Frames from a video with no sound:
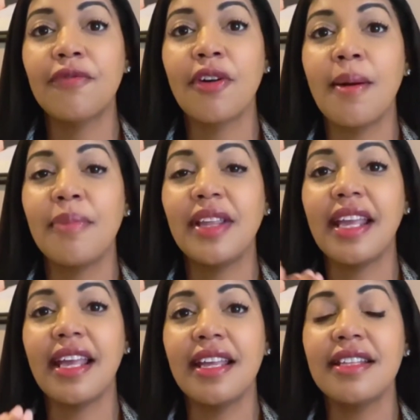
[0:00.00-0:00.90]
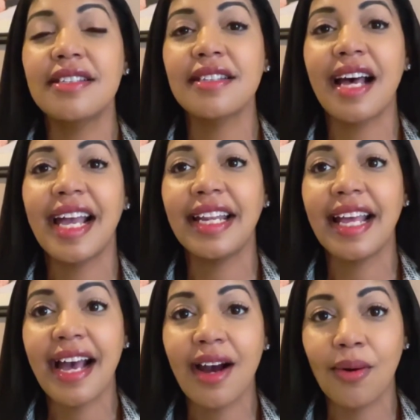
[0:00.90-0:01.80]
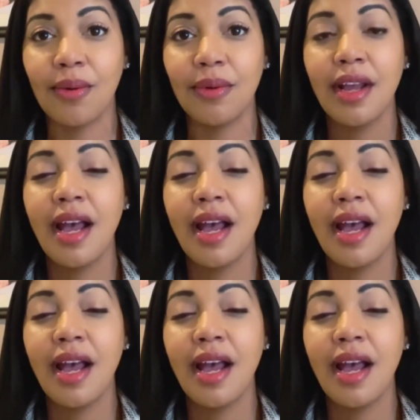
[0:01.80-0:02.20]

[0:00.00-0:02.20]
from the inside out.